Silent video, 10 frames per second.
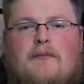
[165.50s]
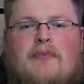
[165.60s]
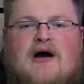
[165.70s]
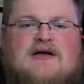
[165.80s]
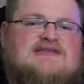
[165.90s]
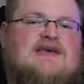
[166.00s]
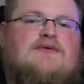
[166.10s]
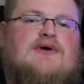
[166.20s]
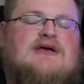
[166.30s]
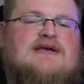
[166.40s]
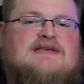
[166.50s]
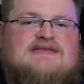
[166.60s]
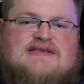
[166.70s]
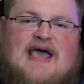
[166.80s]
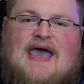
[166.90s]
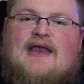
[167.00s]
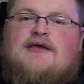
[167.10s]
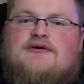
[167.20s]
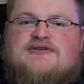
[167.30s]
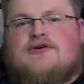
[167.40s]
box that weighs
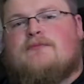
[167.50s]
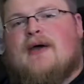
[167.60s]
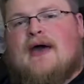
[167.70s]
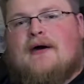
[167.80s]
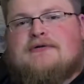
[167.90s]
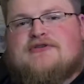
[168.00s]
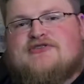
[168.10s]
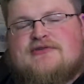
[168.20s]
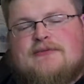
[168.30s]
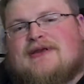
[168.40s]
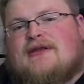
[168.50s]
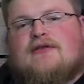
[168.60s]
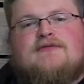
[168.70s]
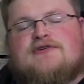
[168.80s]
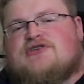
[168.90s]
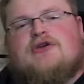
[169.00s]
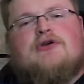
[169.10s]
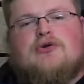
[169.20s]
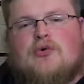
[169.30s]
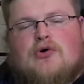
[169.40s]
80 or so pounds to be delivered to
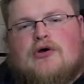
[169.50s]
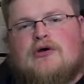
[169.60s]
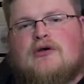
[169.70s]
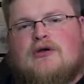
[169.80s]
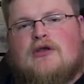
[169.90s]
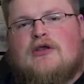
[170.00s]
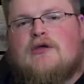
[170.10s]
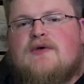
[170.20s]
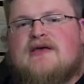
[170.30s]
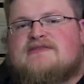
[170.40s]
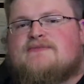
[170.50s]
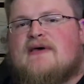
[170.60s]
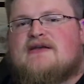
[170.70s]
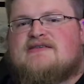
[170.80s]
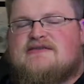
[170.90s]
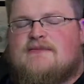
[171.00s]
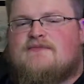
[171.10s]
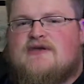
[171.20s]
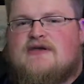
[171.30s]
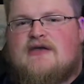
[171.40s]
your door, you expect
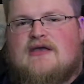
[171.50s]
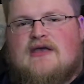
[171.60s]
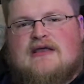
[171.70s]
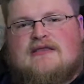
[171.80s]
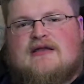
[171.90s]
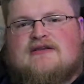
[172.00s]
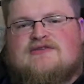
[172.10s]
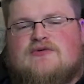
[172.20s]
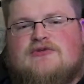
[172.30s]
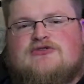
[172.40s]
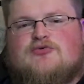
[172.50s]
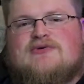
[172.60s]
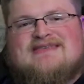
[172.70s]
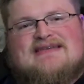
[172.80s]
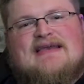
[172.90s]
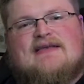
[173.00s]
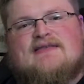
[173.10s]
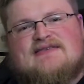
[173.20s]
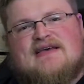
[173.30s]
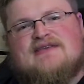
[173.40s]
something that is going to withstand
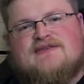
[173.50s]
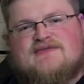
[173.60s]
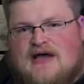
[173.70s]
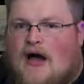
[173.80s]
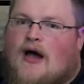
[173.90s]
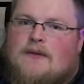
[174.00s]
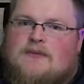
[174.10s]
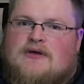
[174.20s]
the test of time.